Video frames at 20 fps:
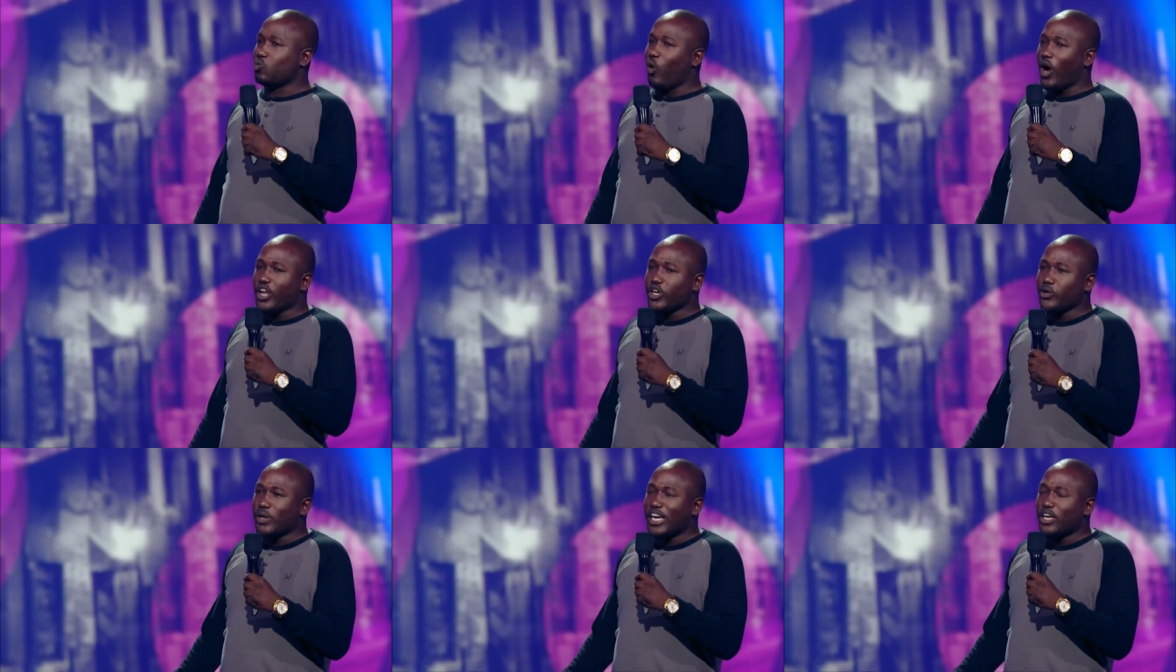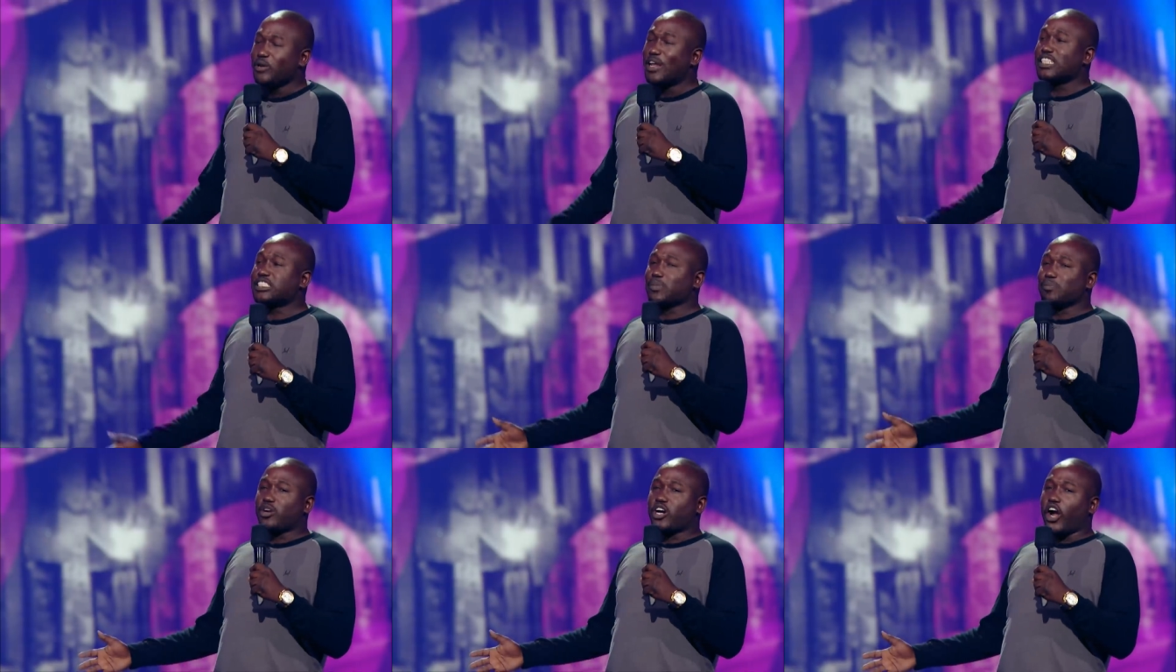What do you need? You
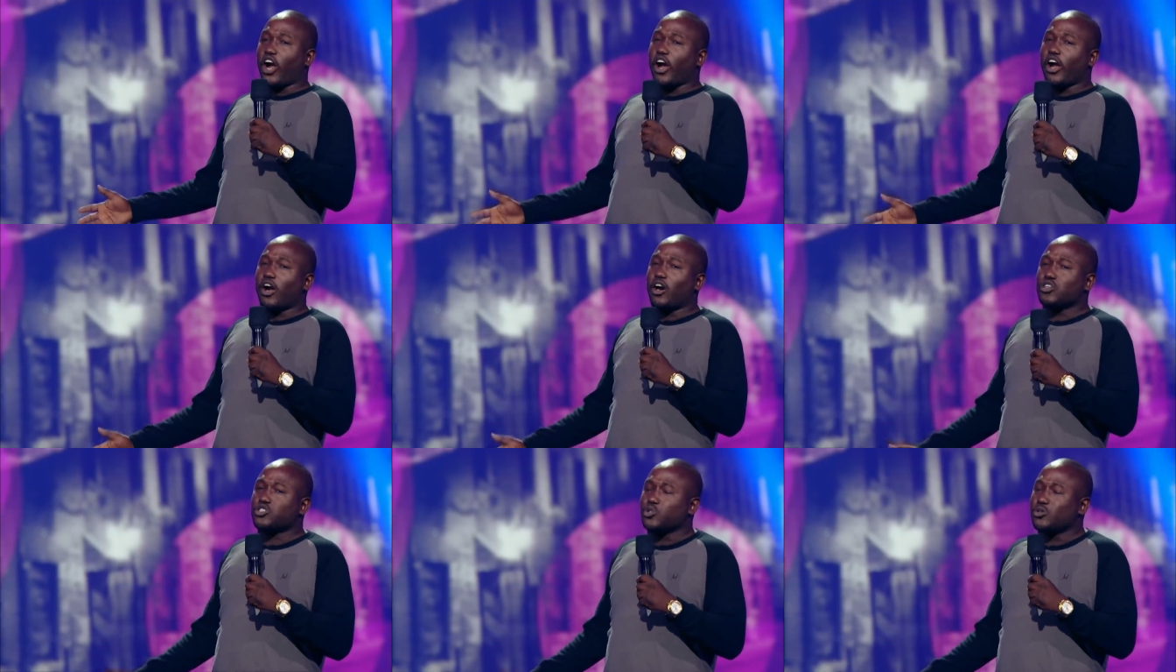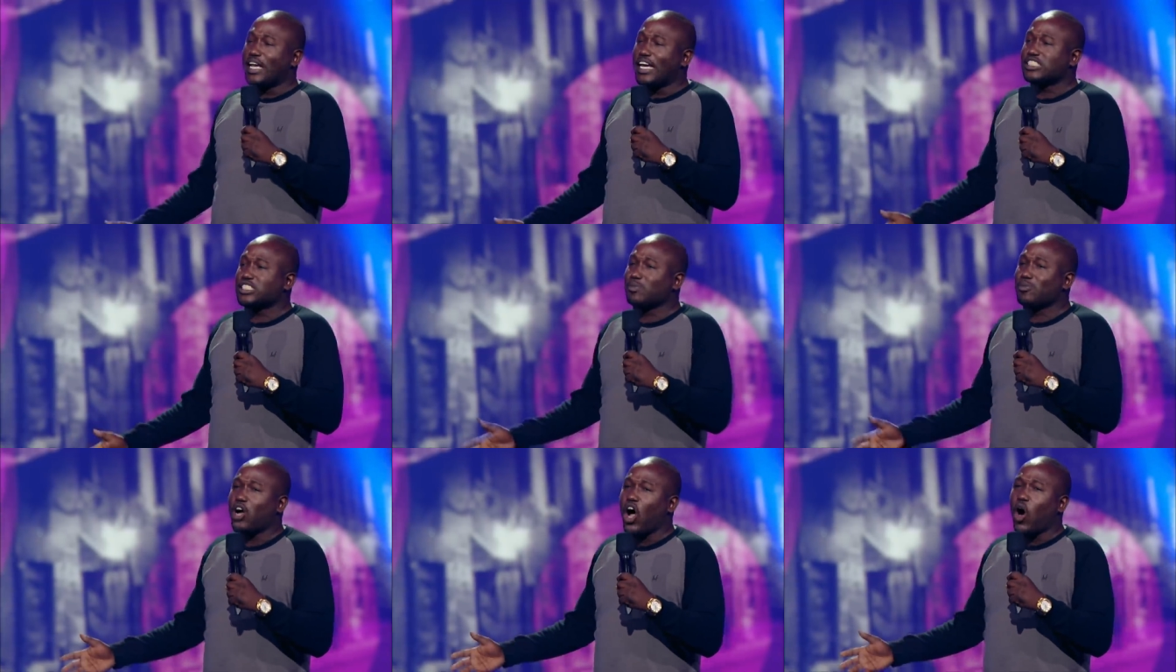need some girls, you
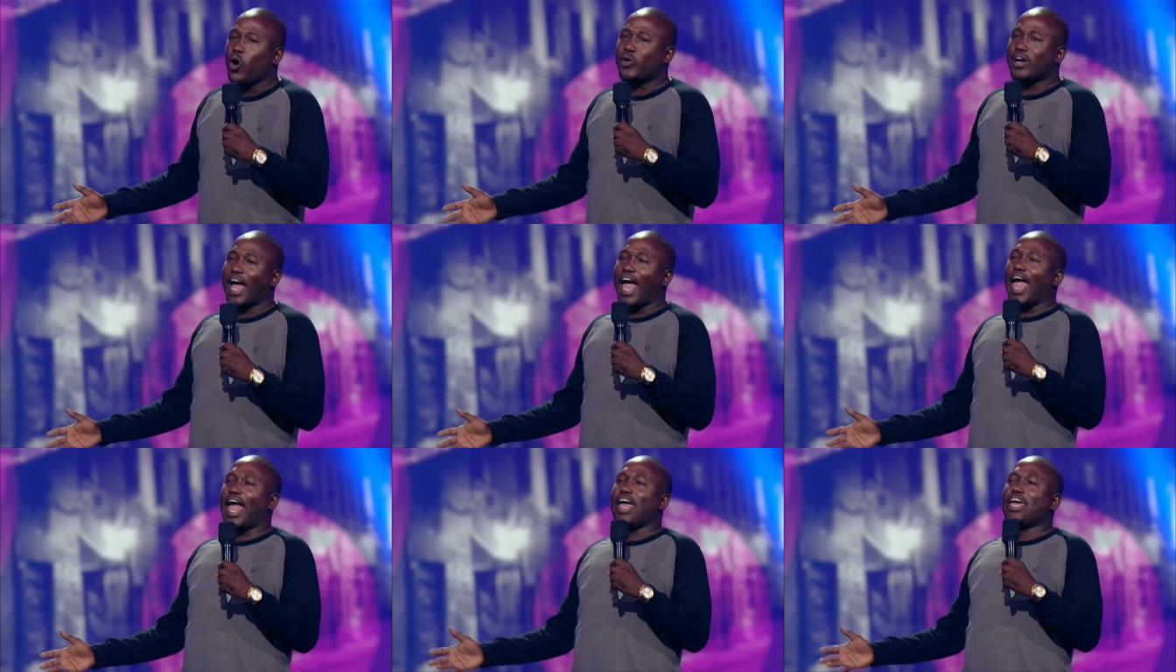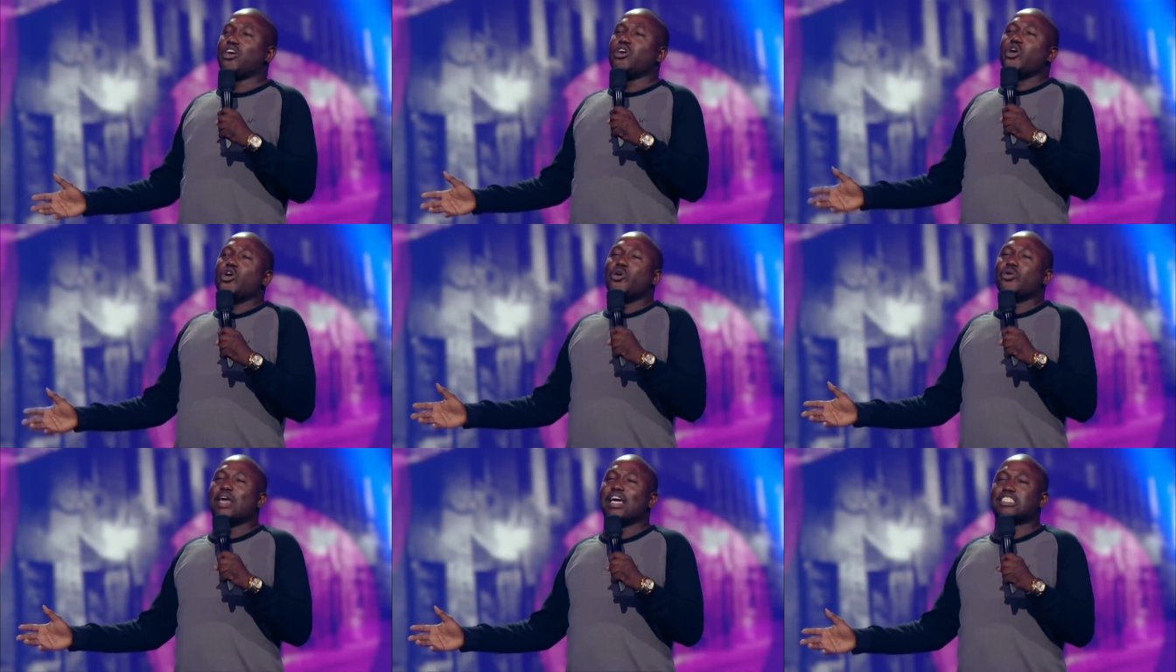need some cocaine,
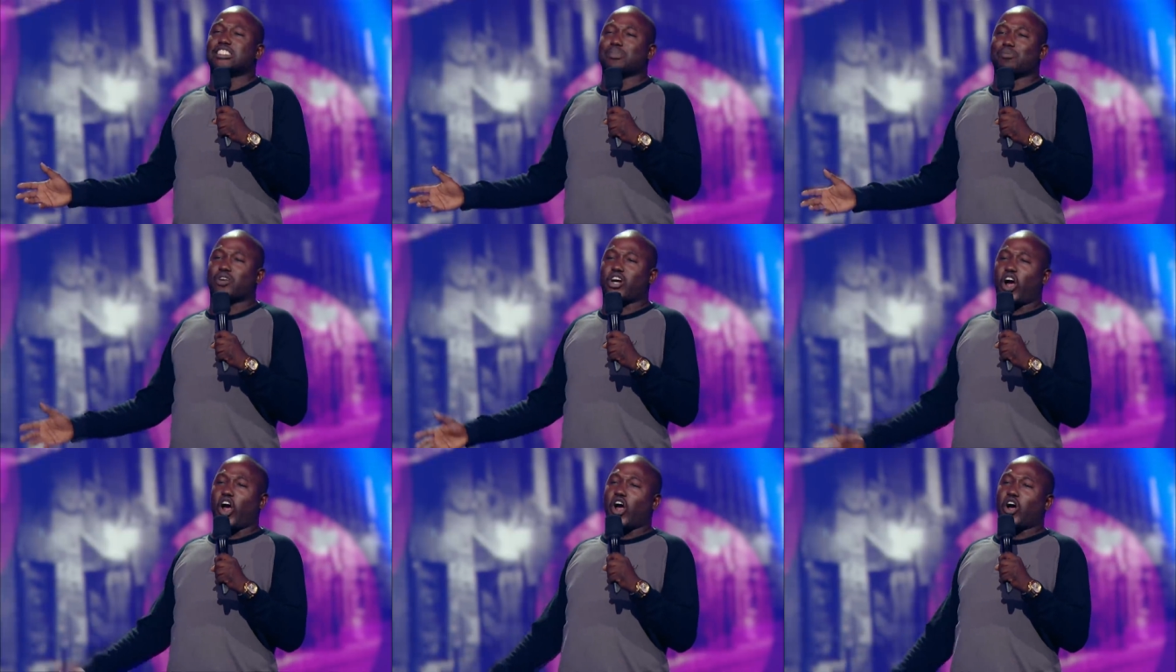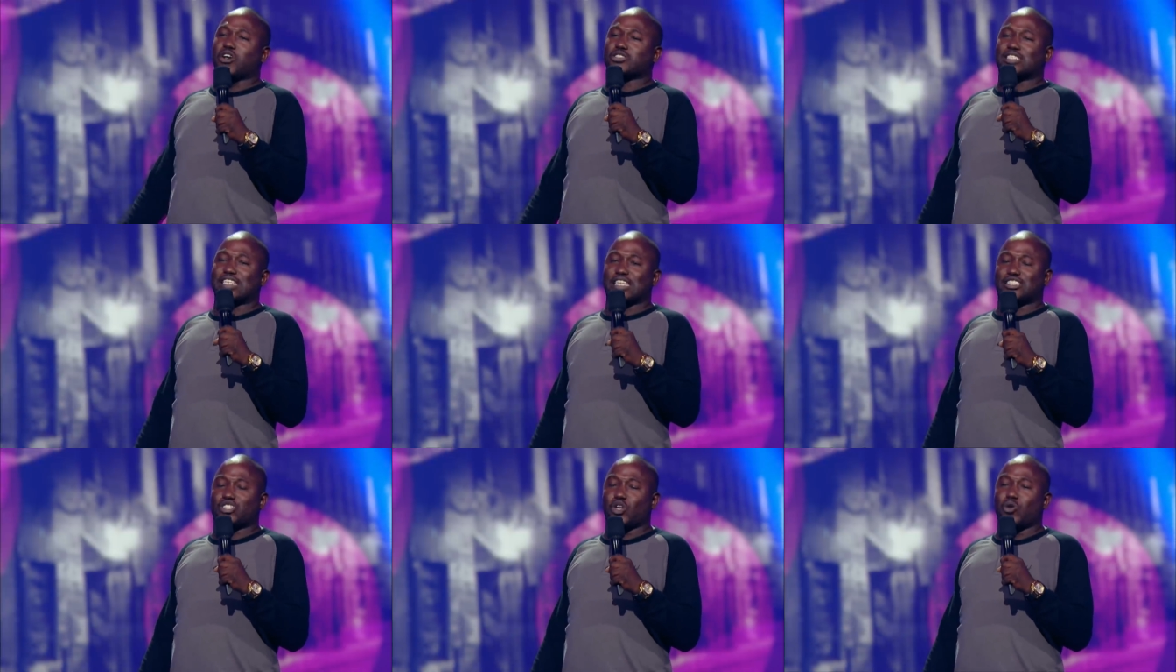you need some
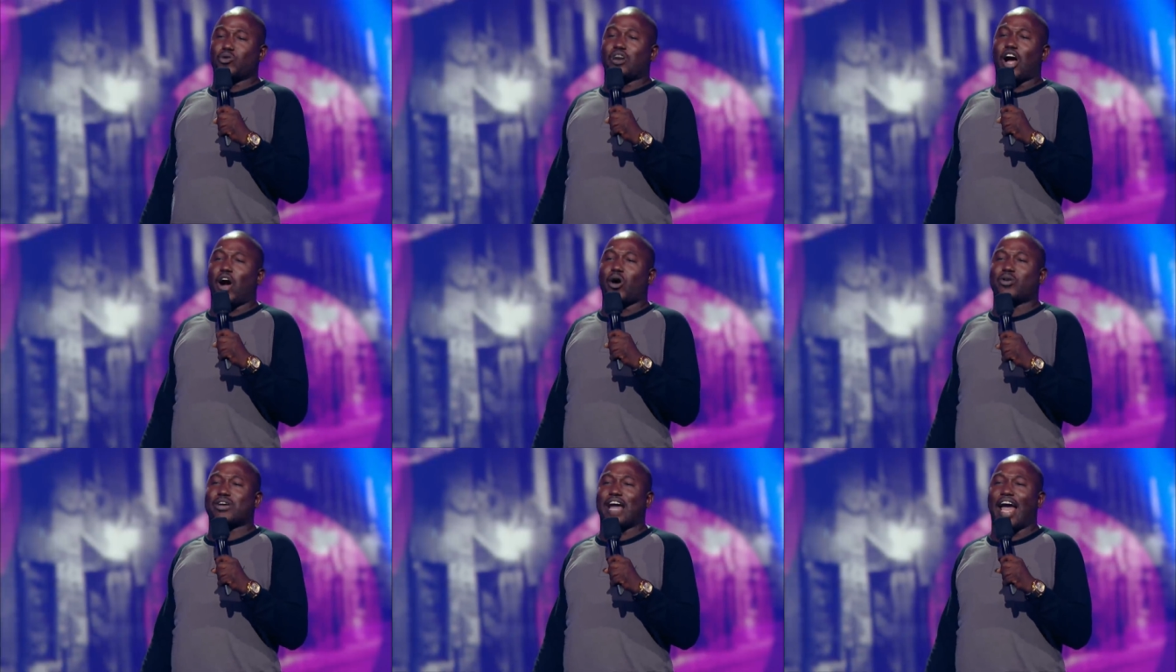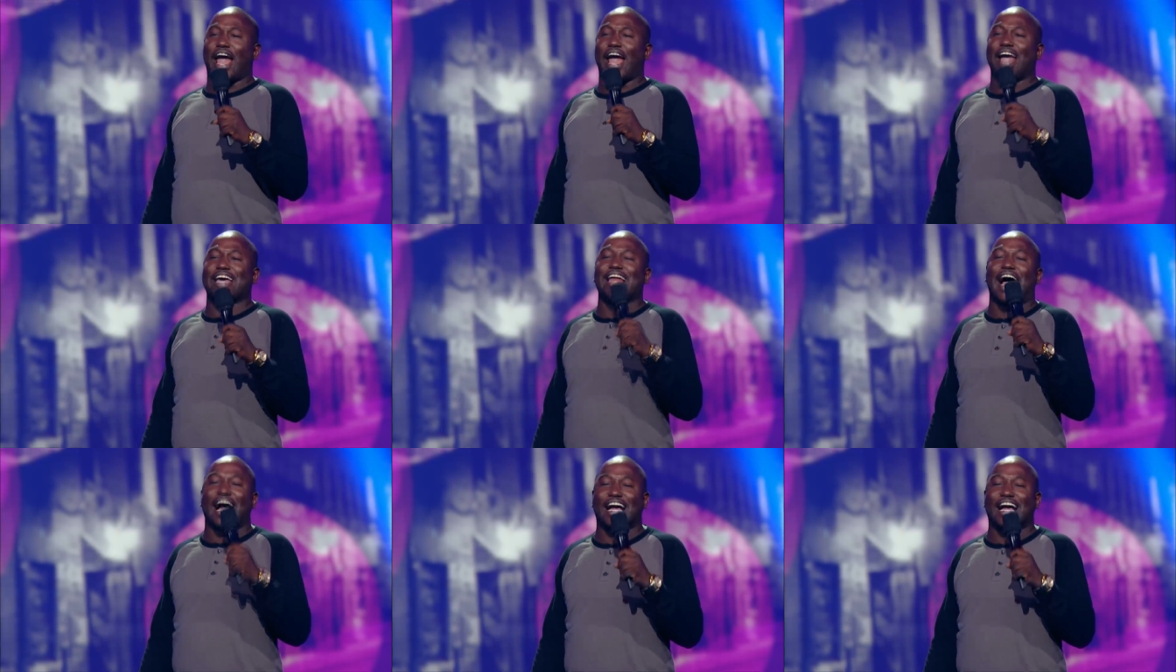girls that do cocaine?